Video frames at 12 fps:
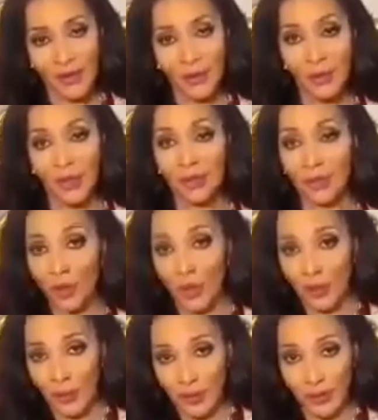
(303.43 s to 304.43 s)
the
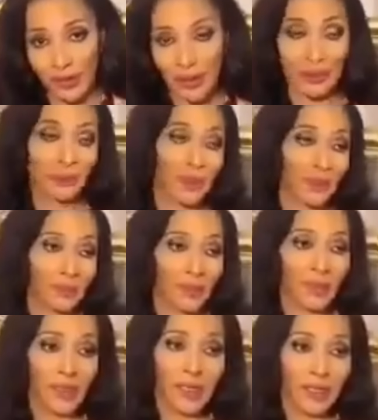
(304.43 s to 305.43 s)
withdrawal
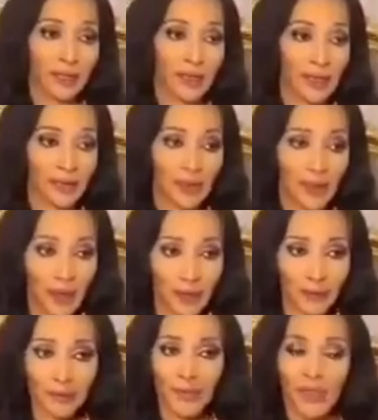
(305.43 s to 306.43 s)
symptoms that
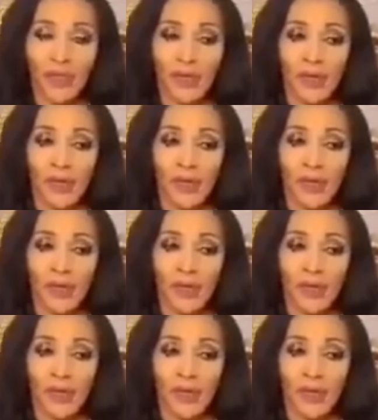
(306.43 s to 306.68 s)
come